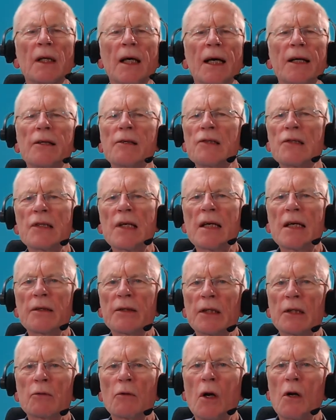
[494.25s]
I don't see
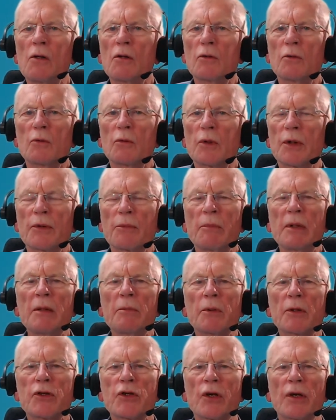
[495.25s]
anything wrong with
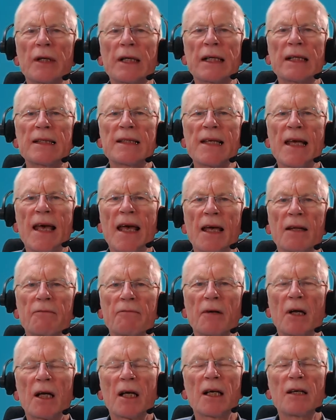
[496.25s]
people joining
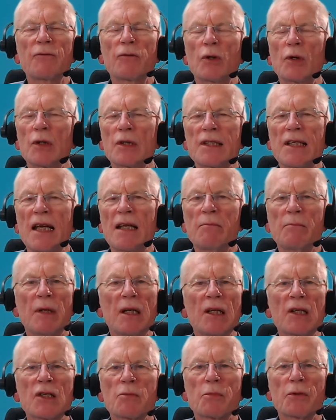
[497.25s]
5 or 10
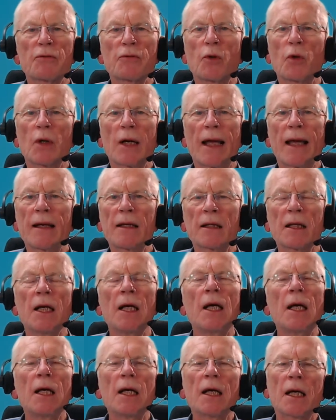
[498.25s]
minutes beforehand,
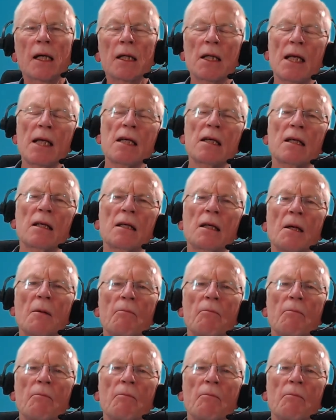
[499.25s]
and they can,